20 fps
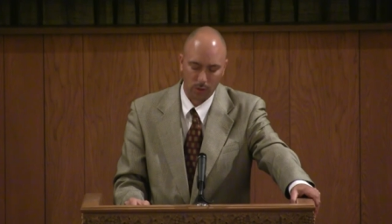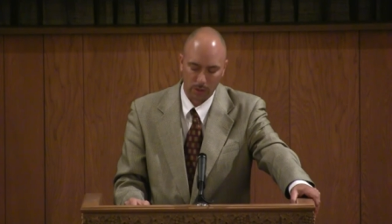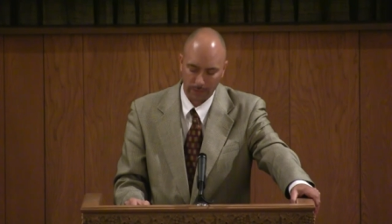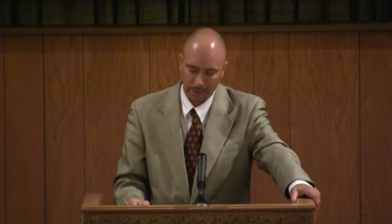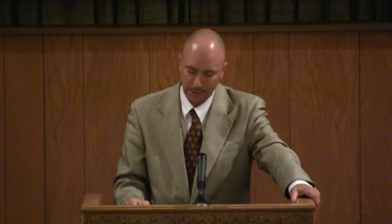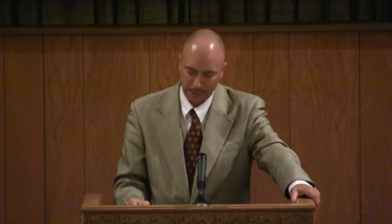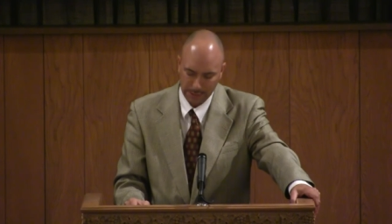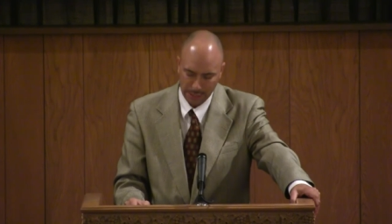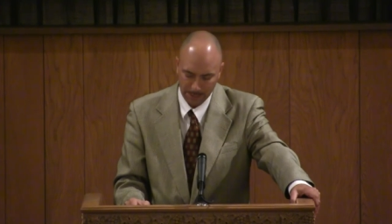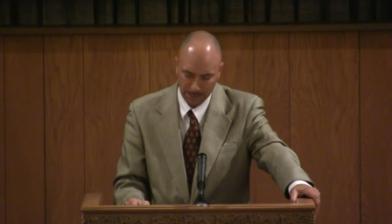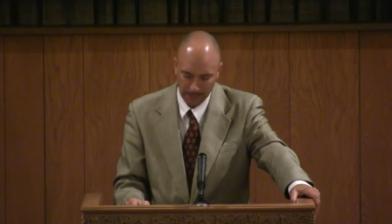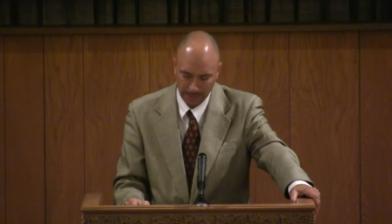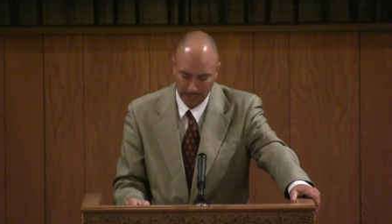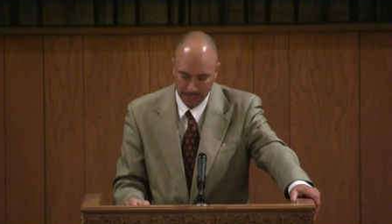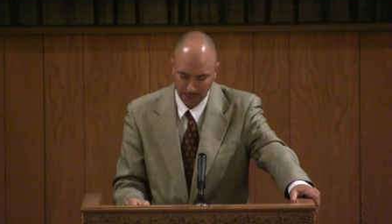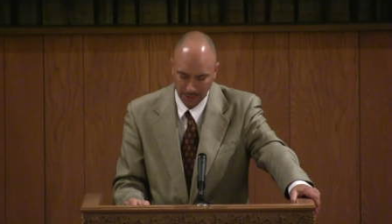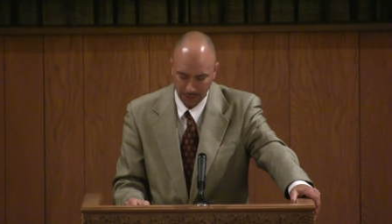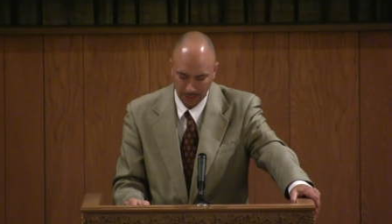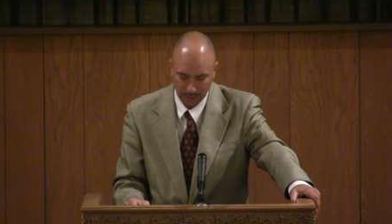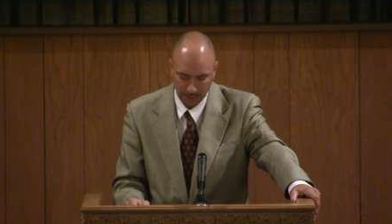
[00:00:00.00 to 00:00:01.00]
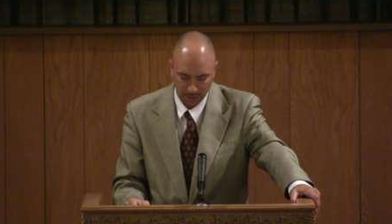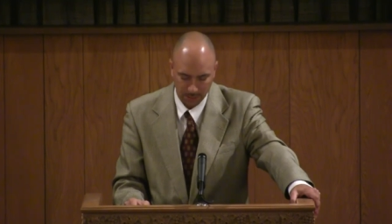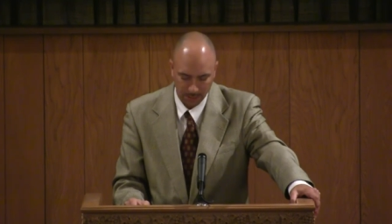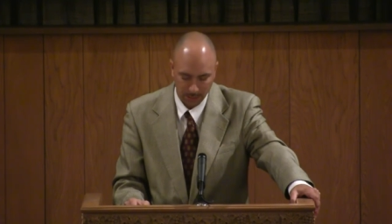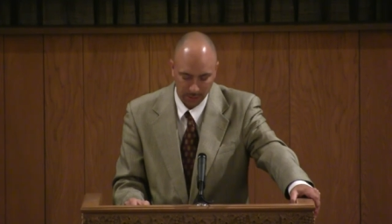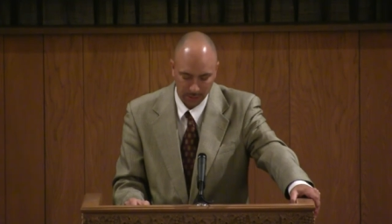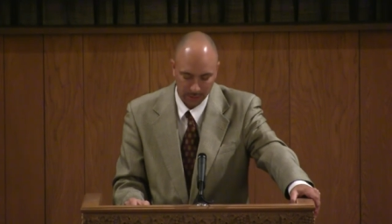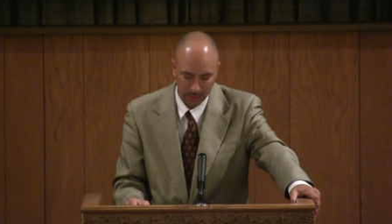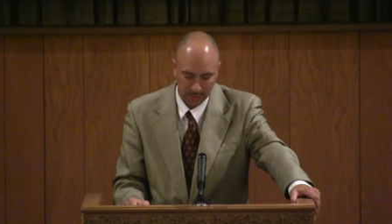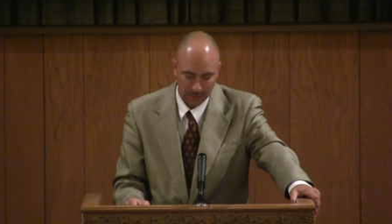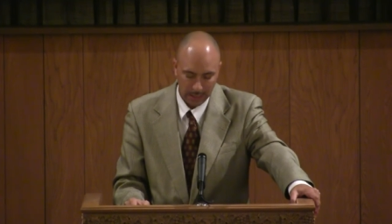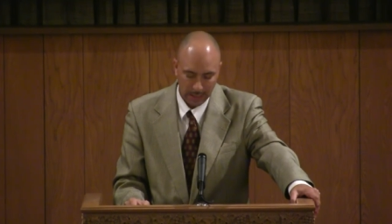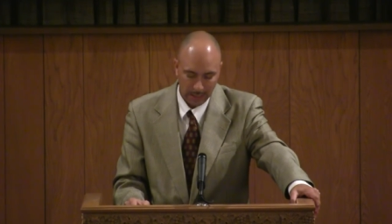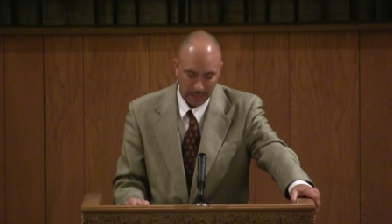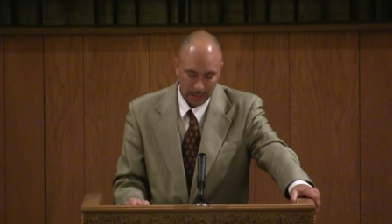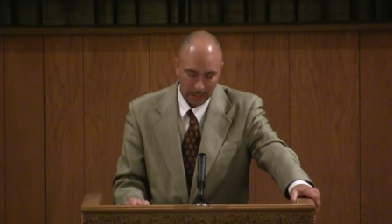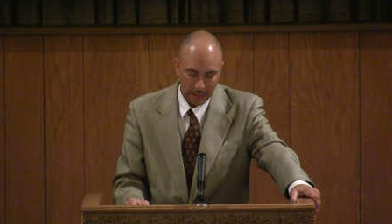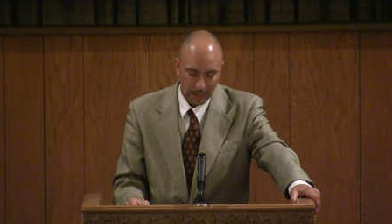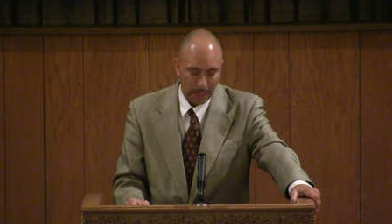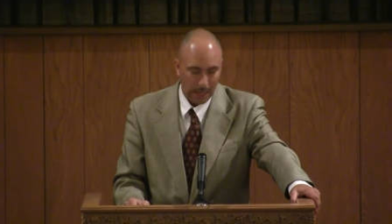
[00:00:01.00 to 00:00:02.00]
of this hippie angel in his book
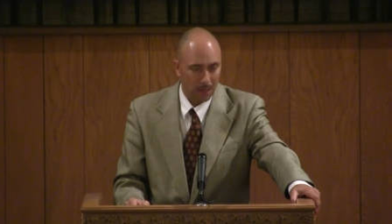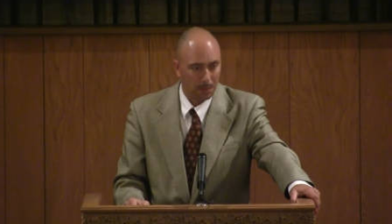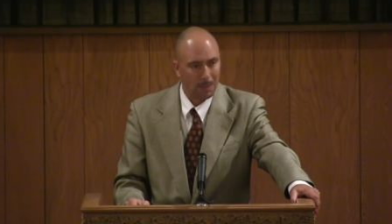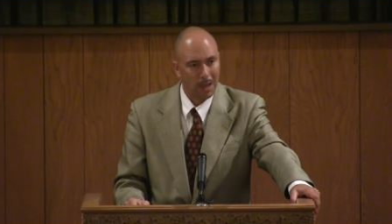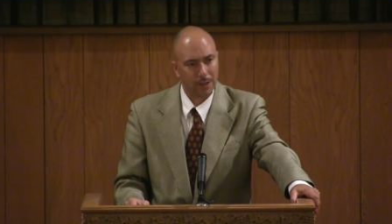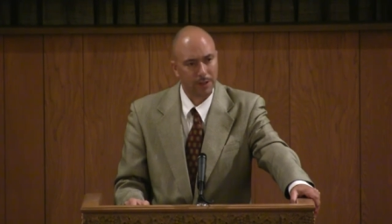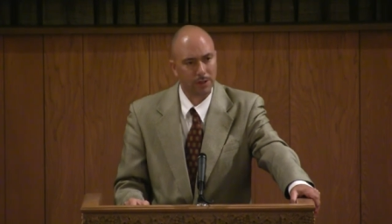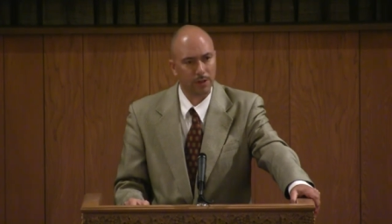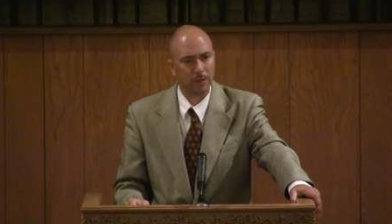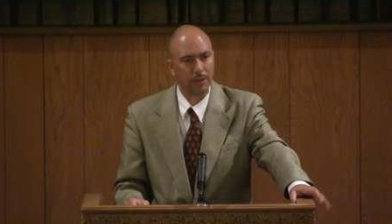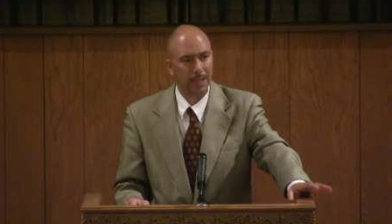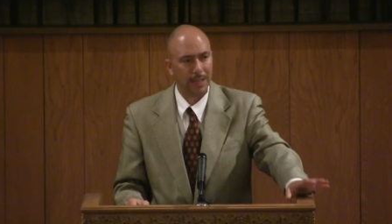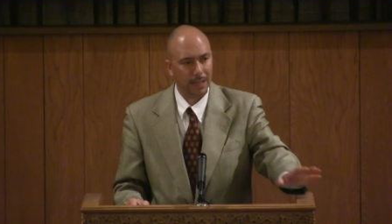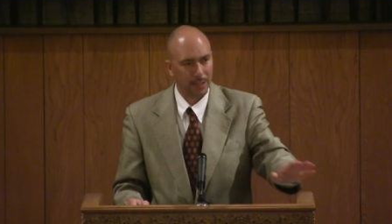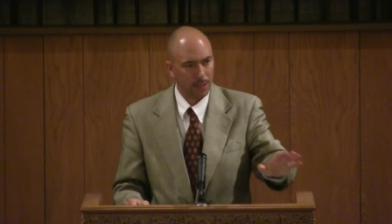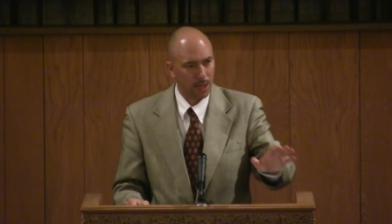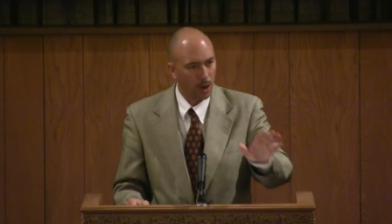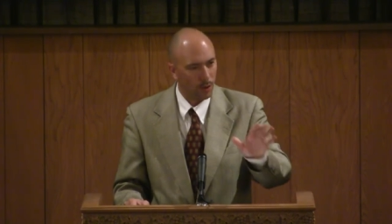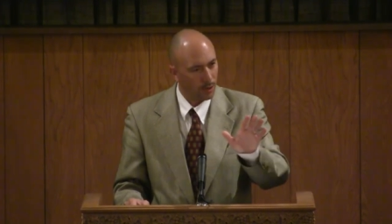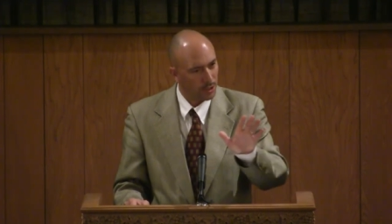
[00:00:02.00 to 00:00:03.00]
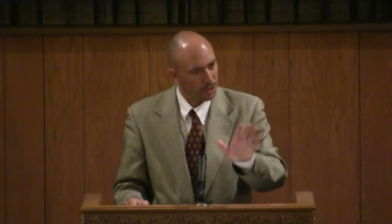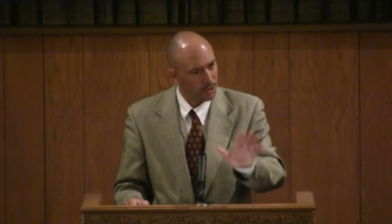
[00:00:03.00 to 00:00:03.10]
and to make sure that he told it